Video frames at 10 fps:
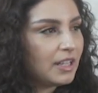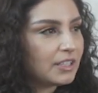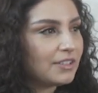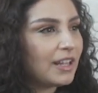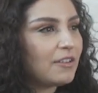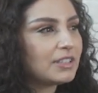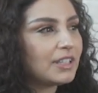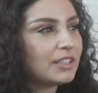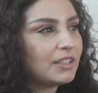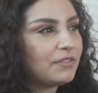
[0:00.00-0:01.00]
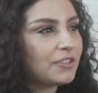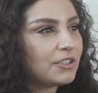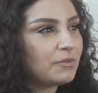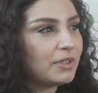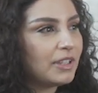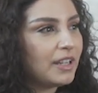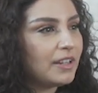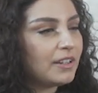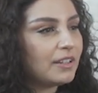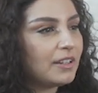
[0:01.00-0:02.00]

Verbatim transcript: So that was like the first one there